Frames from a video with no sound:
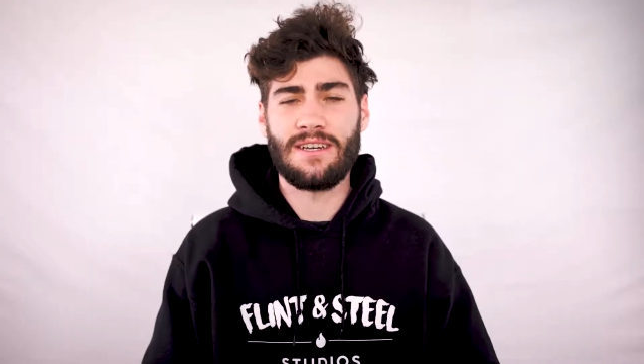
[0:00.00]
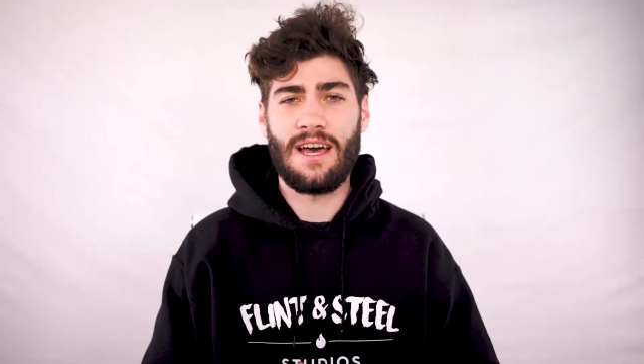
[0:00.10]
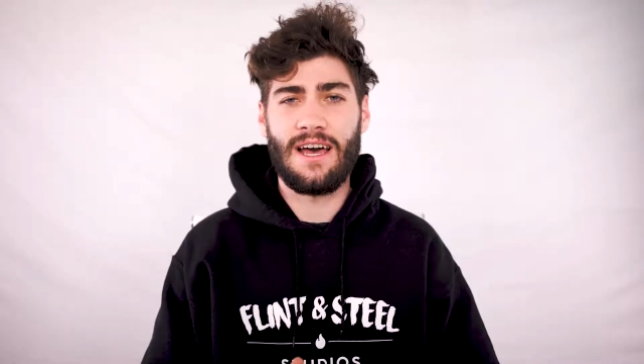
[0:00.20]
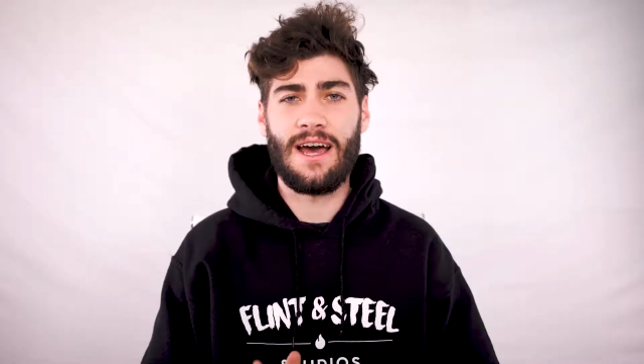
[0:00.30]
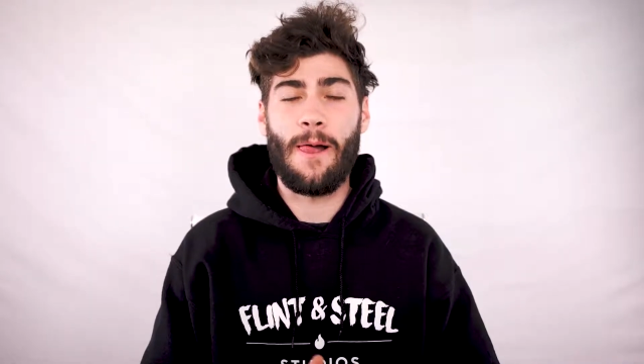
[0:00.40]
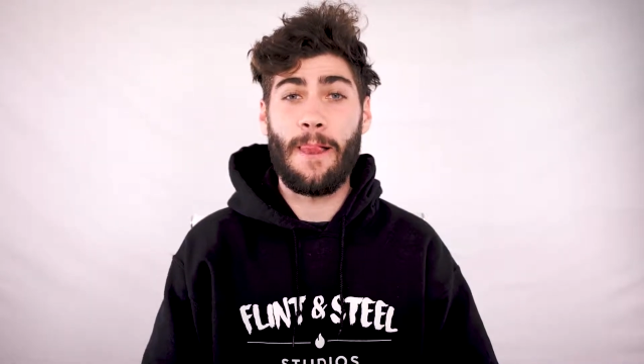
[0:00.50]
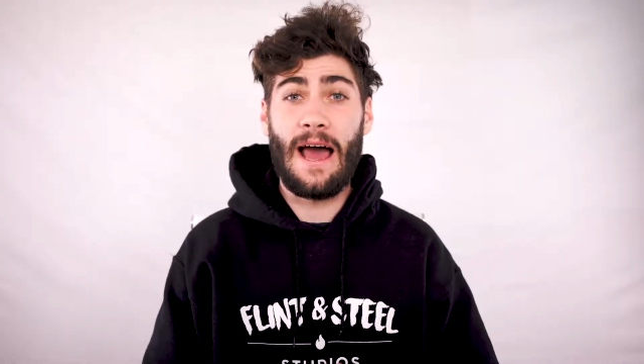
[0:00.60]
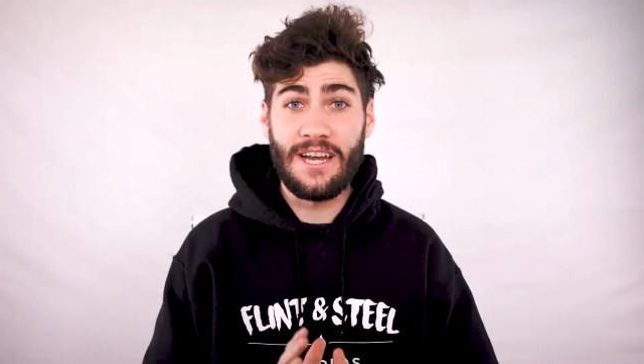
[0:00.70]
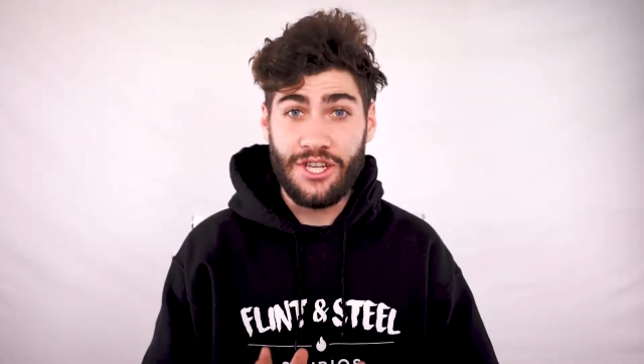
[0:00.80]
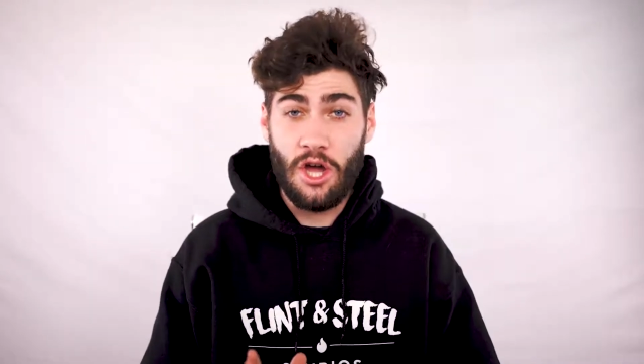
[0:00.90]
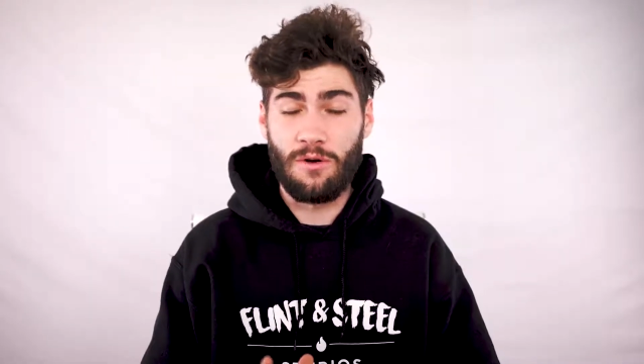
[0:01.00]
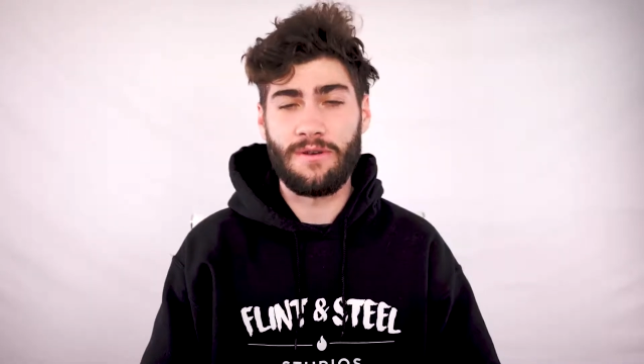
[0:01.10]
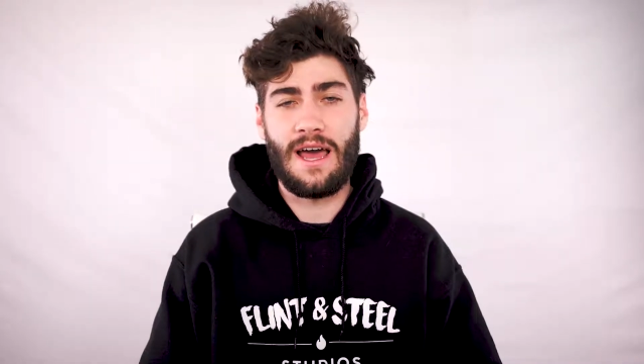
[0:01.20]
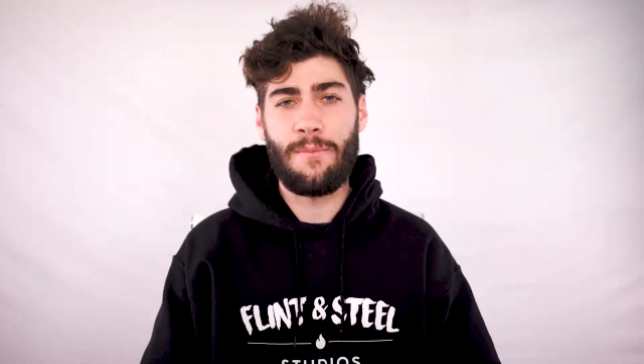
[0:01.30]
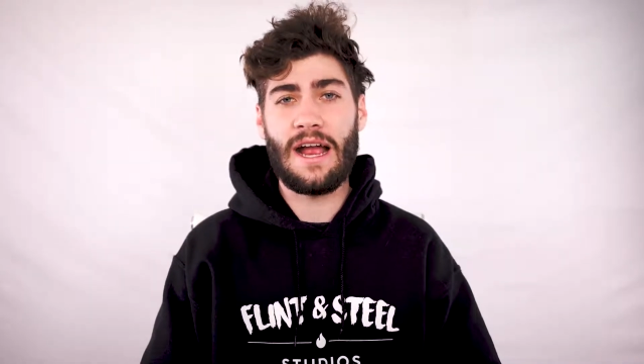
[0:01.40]
I don't.
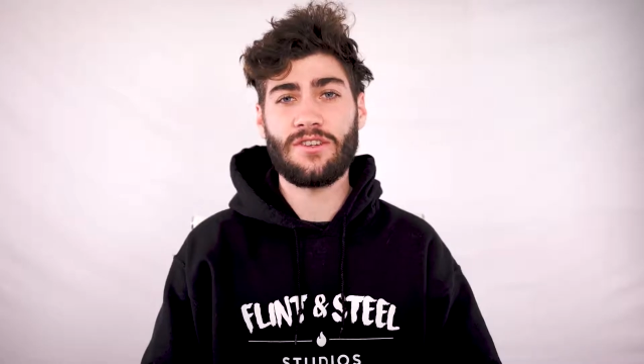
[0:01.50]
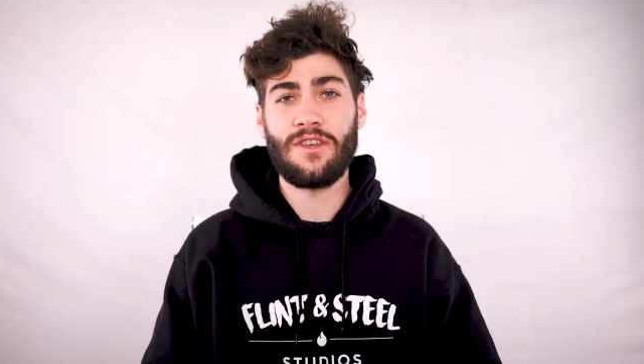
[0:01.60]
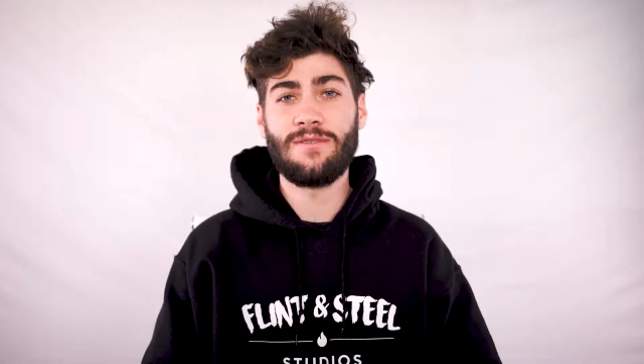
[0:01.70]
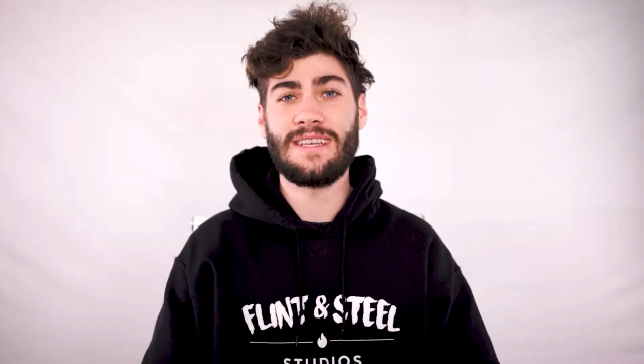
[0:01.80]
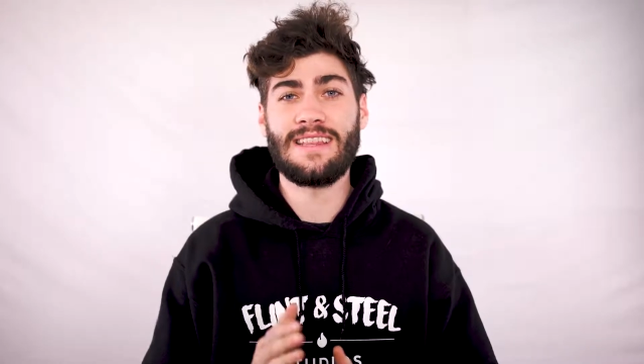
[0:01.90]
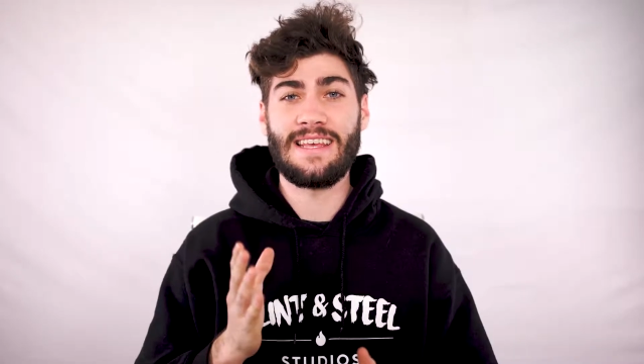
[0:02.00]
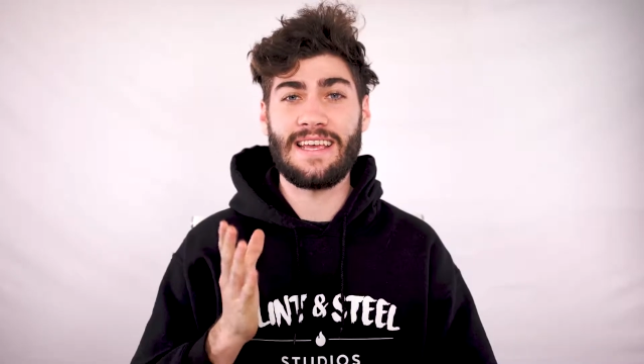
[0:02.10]
I'm actually using the